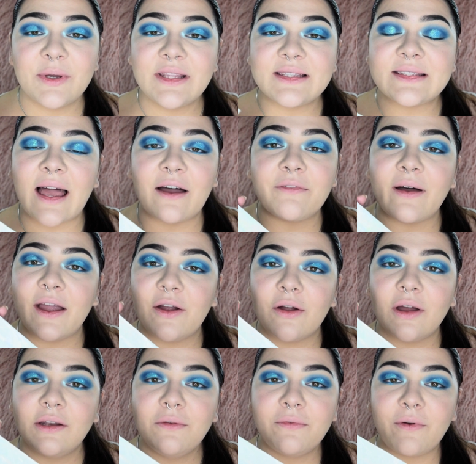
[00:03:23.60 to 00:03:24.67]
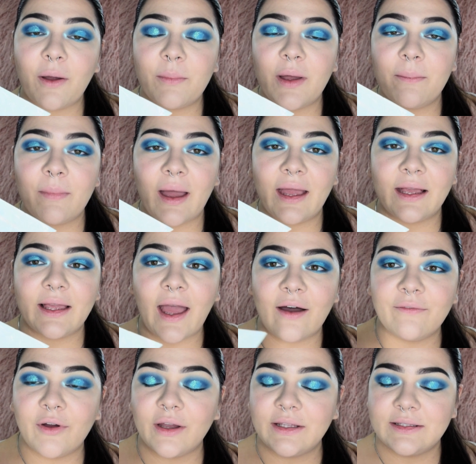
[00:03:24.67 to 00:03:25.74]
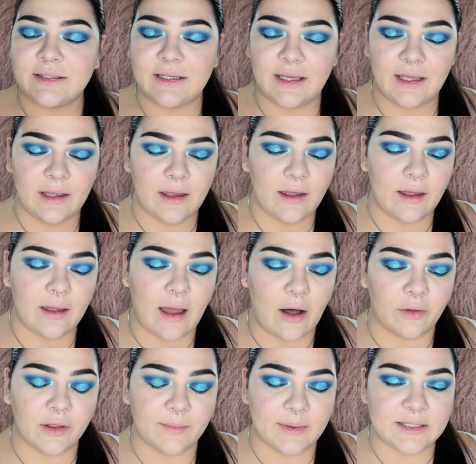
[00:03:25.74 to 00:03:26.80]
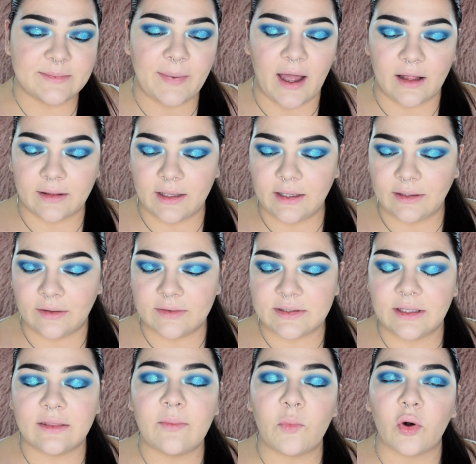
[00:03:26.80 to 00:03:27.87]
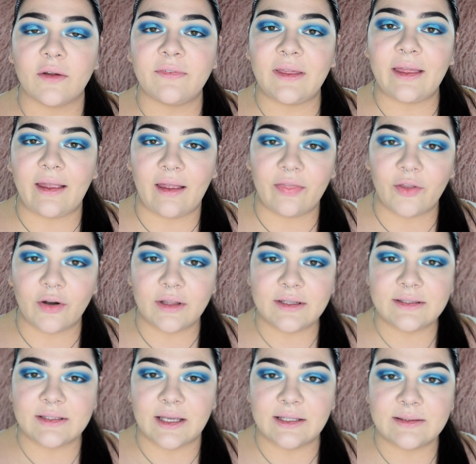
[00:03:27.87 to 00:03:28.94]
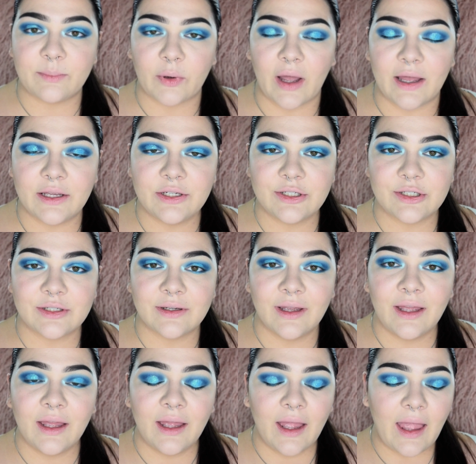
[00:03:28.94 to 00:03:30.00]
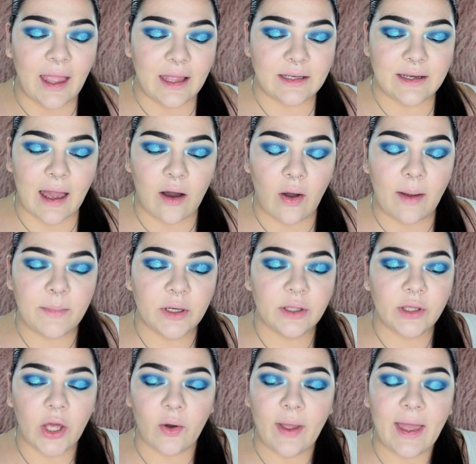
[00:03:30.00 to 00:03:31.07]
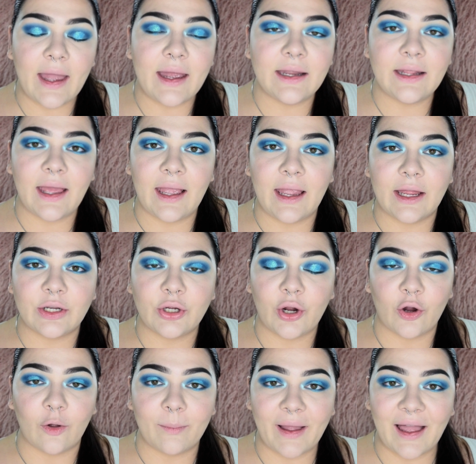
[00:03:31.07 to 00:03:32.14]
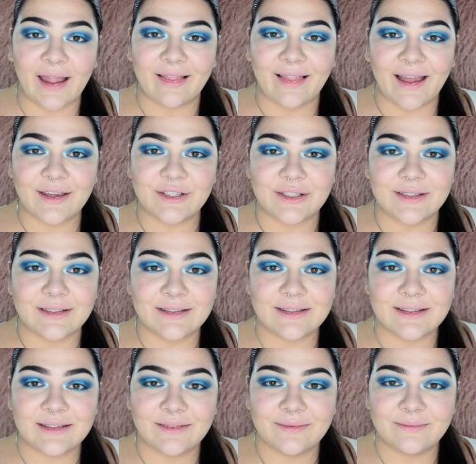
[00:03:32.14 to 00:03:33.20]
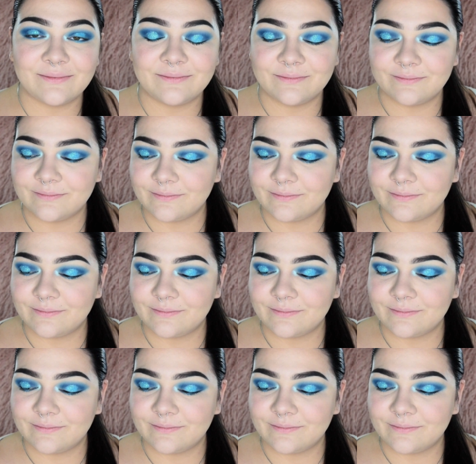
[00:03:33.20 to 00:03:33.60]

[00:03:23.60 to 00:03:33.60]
Sapphire on from my Kat Von D Alchemist Palette using the Morphe E36 brush, and now I'm going to go ahead and curl my eyelashes. So